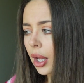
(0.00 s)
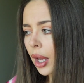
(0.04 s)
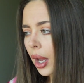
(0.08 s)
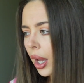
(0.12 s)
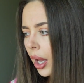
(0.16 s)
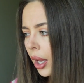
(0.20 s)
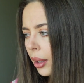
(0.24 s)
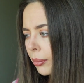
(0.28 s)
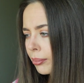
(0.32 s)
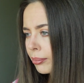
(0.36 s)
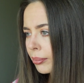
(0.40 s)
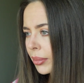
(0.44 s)

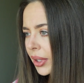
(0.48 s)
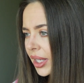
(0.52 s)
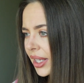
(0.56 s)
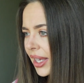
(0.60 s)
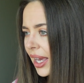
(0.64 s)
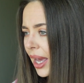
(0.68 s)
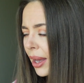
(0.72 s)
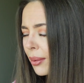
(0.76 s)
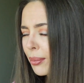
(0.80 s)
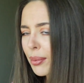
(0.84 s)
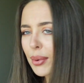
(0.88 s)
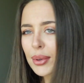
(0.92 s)
Um, but
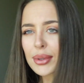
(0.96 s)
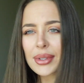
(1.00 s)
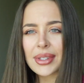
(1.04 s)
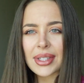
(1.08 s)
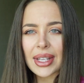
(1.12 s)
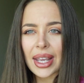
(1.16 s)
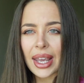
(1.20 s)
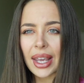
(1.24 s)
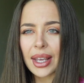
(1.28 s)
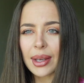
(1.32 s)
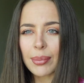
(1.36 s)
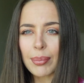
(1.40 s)
yeah, we'll
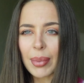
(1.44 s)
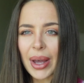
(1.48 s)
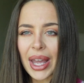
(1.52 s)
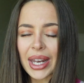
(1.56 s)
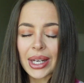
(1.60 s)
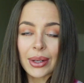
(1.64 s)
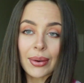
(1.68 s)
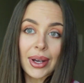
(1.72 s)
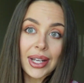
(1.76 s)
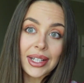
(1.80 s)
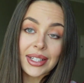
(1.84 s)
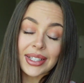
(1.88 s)
see. But
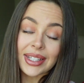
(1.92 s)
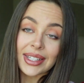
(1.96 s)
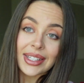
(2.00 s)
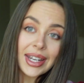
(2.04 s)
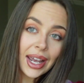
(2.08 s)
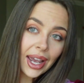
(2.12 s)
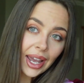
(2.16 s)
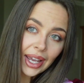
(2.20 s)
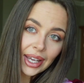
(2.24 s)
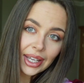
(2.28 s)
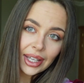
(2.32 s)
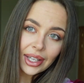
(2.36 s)
anyway,
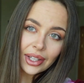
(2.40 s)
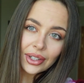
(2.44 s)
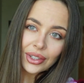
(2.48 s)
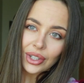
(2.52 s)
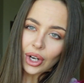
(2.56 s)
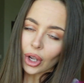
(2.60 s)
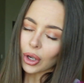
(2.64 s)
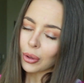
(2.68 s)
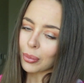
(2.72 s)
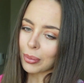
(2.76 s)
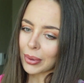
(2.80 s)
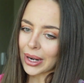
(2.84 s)
today,
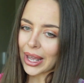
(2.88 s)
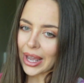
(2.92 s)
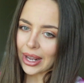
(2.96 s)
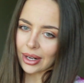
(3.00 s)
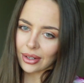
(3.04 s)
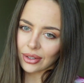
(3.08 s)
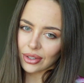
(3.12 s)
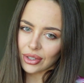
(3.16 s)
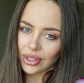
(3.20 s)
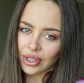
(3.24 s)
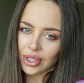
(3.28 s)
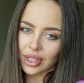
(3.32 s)
no
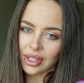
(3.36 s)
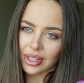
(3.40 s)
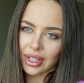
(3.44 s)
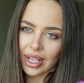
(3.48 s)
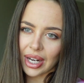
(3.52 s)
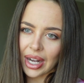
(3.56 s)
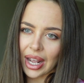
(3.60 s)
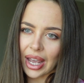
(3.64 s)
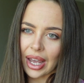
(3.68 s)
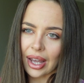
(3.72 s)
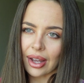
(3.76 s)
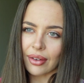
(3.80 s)
plans, just
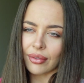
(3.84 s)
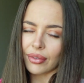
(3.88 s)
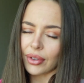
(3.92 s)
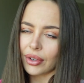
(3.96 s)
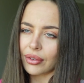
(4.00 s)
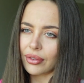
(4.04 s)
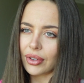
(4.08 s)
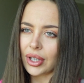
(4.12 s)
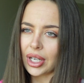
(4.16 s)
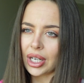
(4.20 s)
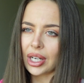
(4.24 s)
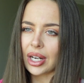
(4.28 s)
going to have a
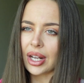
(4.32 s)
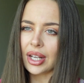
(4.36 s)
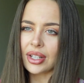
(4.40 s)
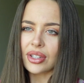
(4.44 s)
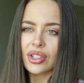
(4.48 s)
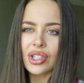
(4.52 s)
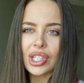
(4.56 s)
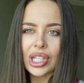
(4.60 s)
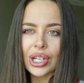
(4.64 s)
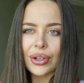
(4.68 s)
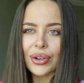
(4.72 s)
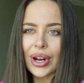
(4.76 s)
really
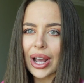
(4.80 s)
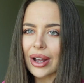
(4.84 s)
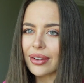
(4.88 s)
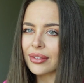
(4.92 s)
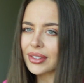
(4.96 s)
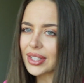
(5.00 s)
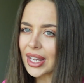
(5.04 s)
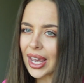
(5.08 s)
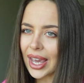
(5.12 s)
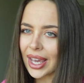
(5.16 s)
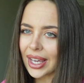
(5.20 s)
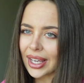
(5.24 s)
nice chilled out
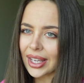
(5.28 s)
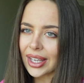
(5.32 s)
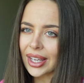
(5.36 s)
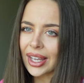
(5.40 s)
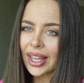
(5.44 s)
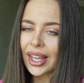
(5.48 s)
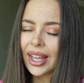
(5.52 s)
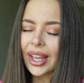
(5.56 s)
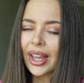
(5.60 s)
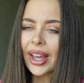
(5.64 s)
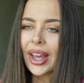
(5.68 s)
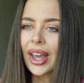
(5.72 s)
day.
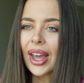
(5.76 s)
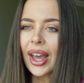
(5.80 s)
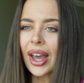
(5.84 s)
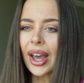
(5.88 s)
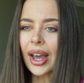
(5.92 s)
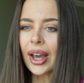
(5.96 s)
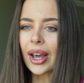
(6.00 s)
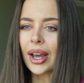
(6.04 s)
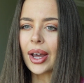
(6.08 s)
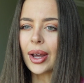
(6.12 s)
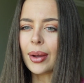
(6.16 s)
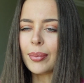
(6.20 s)

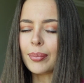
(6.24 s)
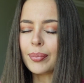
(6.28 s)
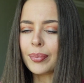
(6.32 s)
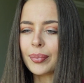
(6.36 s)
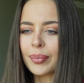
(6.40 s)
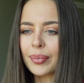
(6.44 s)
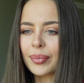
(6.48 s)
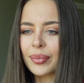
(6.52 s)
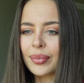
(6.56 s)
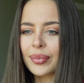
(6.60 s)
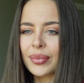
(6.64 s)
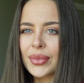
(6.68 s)

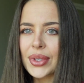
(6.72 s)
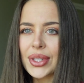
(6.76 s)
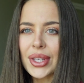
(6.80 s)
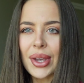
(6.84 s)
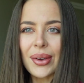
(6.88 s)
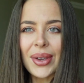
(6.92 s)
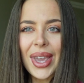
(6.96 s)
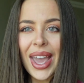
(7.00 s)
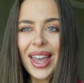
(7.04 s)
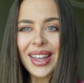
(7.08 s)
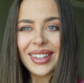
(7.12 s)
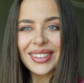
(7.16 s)
Um, so
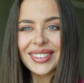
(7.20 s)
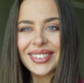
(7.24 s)
yeah.